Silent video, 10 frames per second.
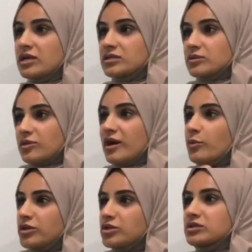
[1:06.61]
So that
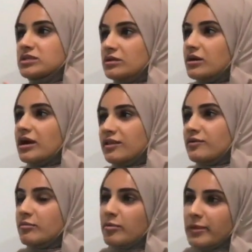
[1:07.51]
way you can start
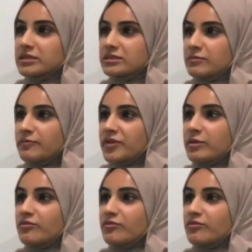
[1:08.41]
gathering momentum